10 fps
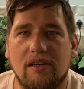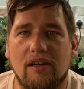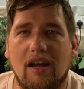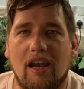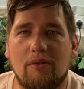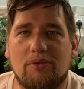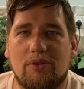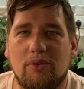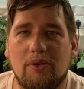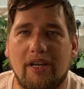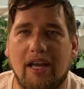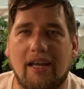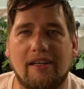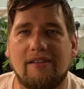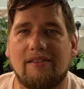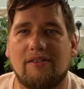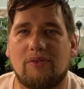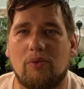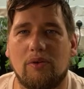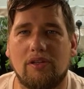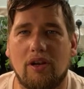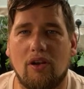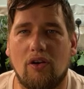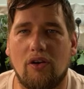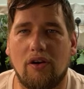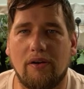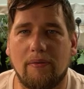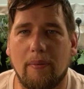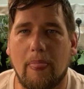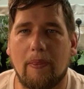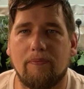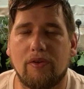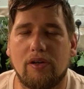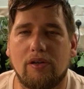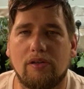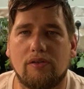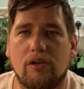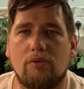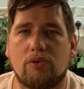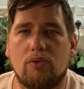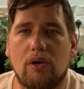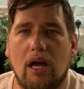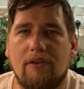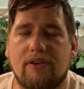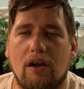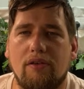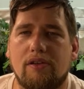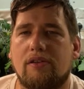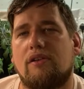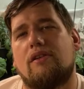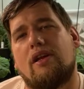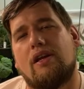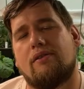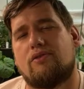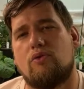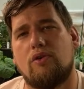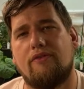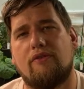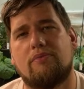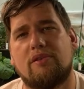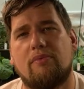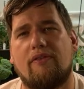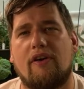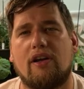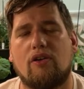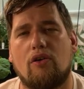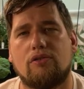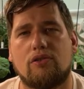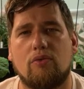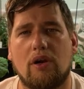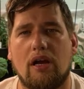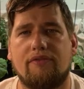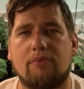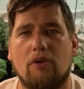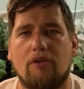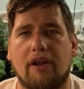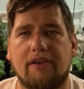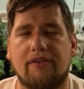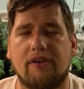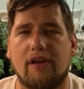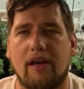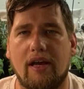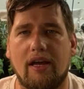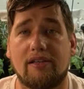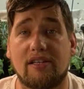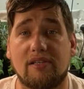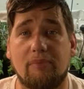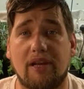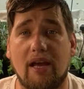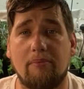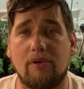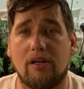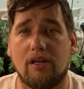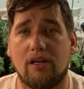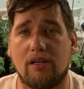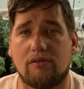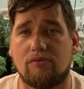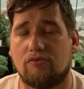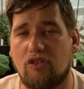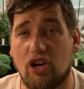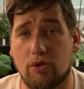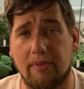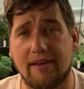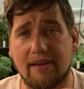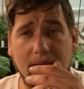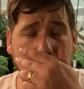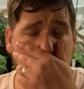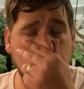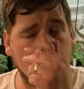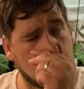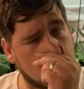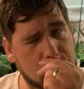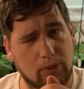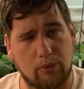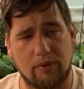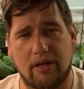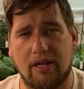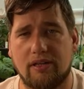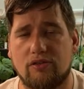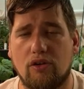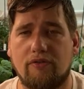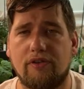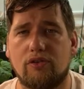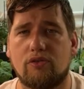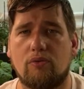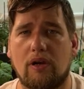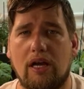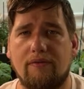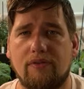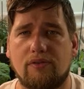Hello Tony. Tony's along. Who's going live? Current Tony from Simplified Gardens going live tomorrow night, 6 PM Greenwich Mean Time. So it's not often you just go live.